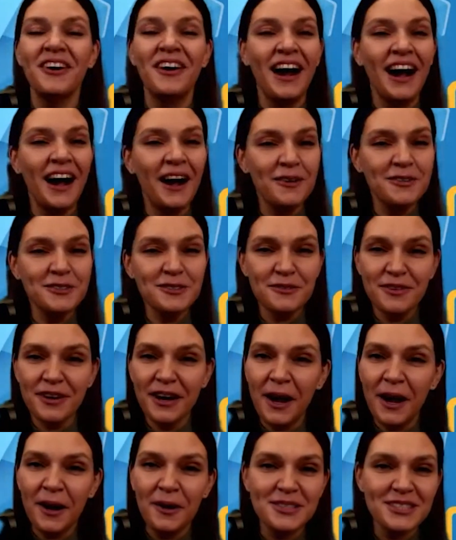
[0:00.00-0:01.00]
out of
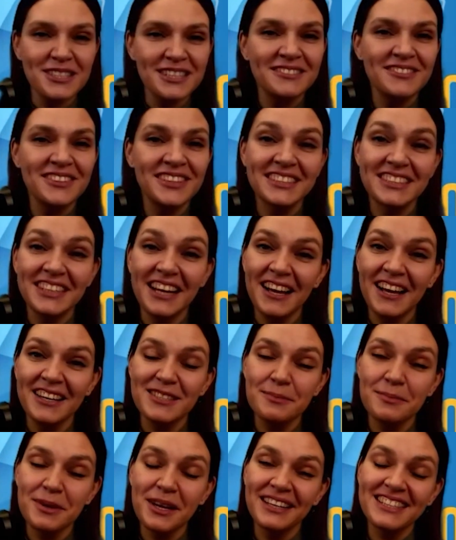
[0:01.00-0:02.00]
house
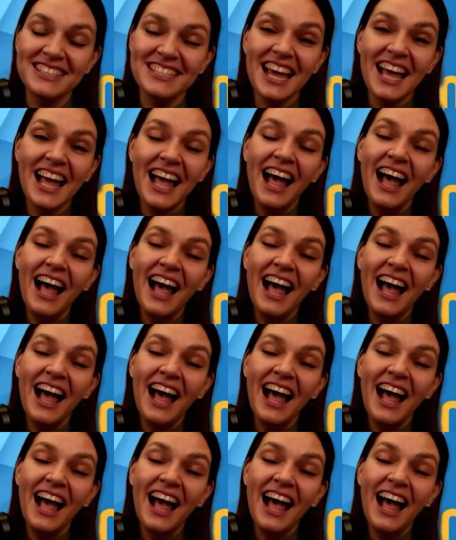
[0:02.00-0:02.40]
advertisement.